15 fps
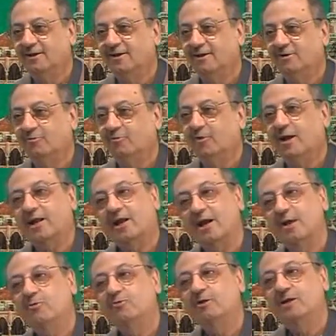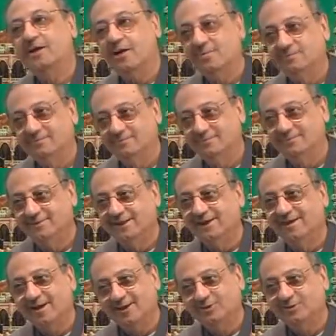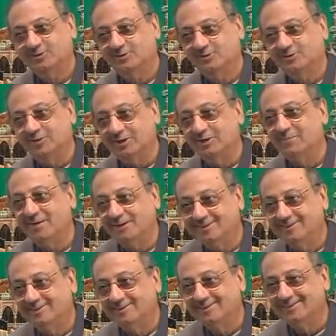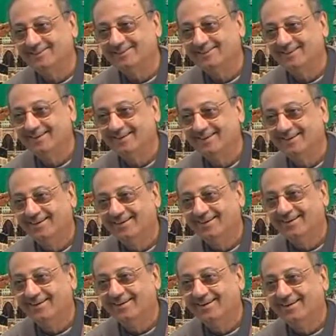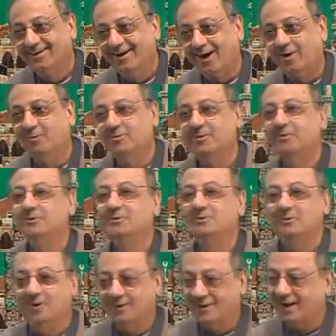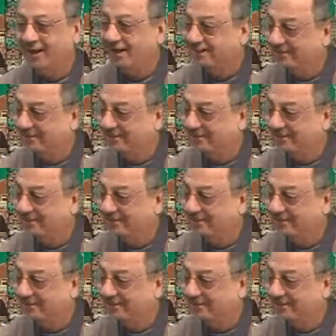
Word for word: Where have we come in last 3 months? How we used to analyze